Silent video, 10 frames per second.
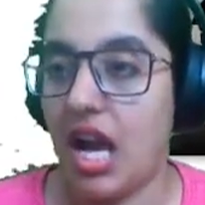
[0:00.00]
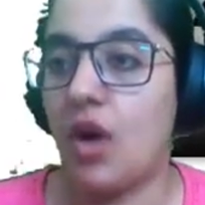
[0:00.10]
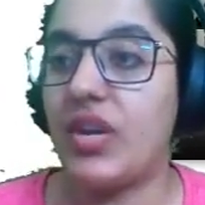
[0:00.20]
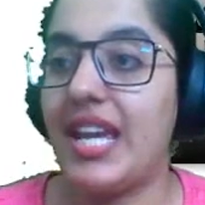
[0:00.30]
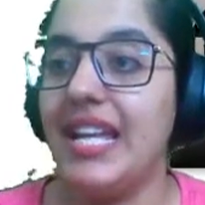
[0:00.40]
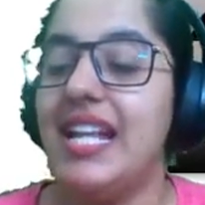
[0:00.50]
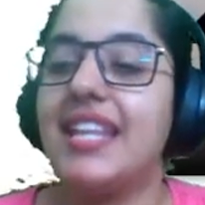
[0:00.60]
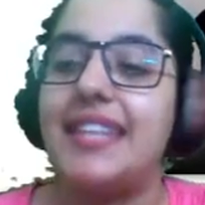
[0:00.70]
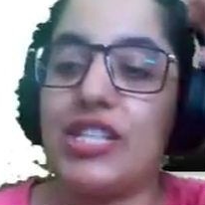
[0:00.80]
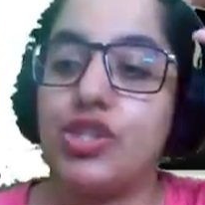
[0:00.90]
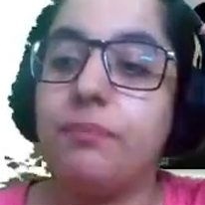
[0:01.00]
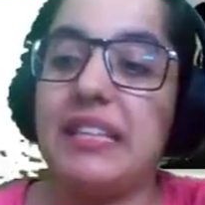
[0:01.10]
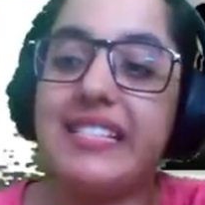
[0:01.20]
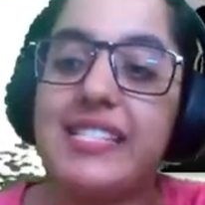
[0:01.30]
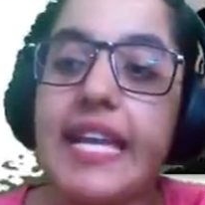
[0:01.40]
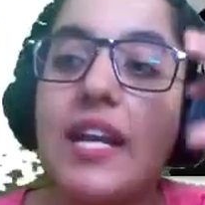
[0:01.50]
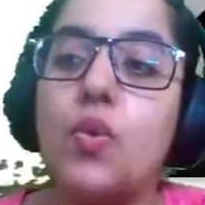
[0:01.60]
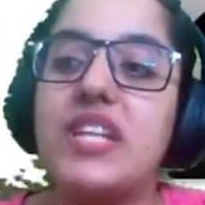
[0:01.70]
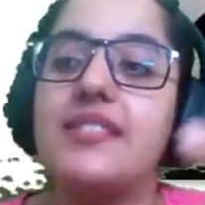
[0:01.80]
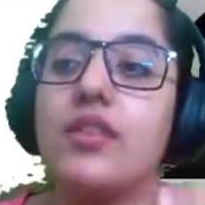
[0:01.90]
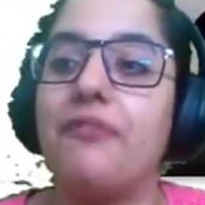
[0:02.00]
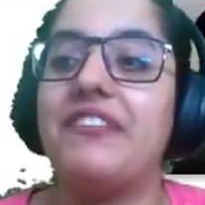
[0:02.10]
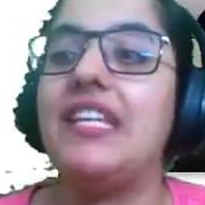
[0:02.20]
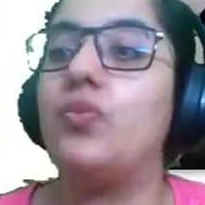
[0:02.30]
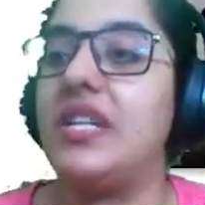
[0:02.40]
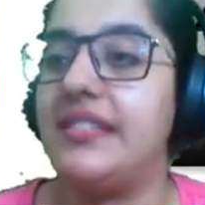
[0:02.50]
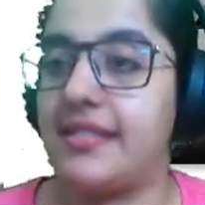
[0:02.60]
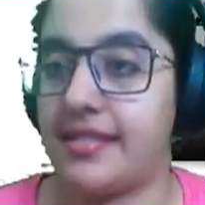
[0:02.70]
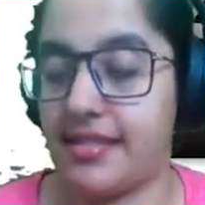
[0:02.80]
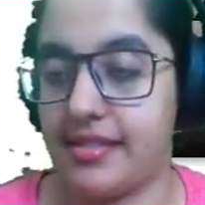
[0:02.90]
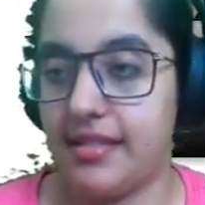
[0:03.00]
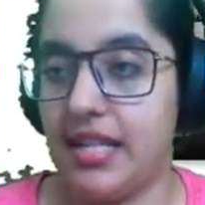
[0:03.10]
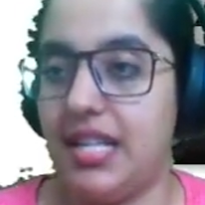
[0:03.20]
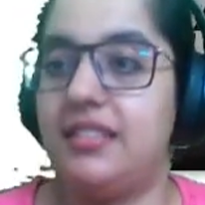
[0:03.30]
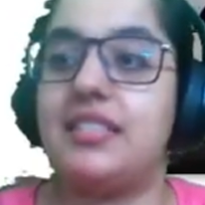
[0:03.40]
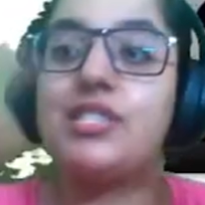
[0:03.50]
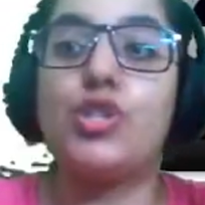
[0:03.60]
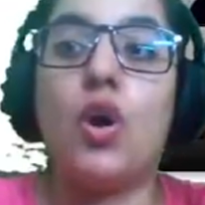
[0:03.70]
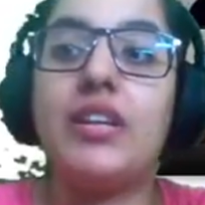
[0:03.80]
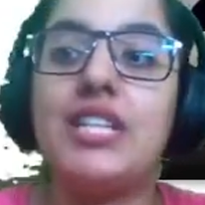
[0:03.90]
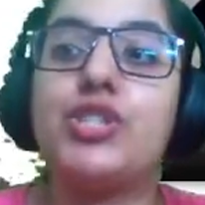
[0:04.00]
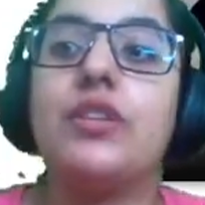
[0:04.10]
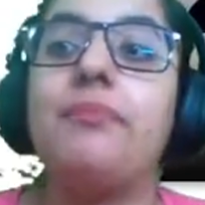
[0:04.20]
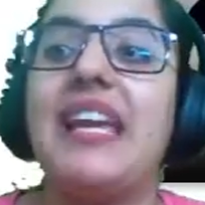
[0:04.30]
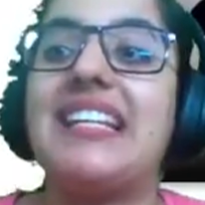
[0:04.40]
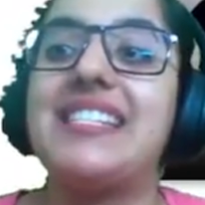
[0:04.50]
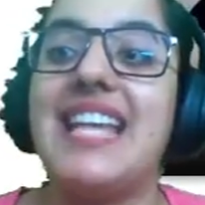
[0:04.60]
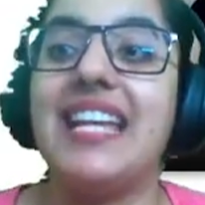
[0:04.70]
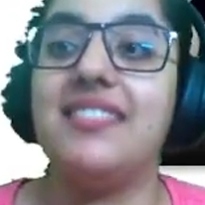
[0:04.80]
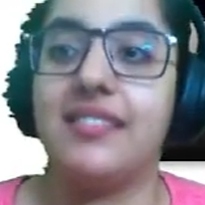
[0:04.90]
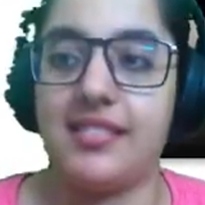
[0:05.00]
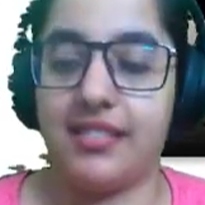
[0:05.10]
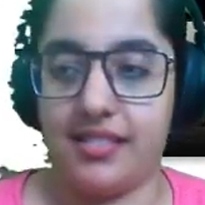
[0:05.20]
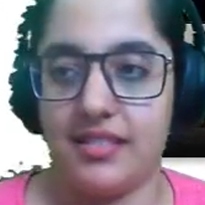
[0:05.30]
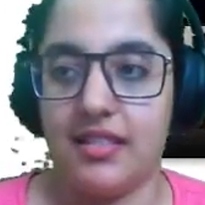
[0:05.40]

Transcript: Okay? There should be the sequence of events. The story should make sense.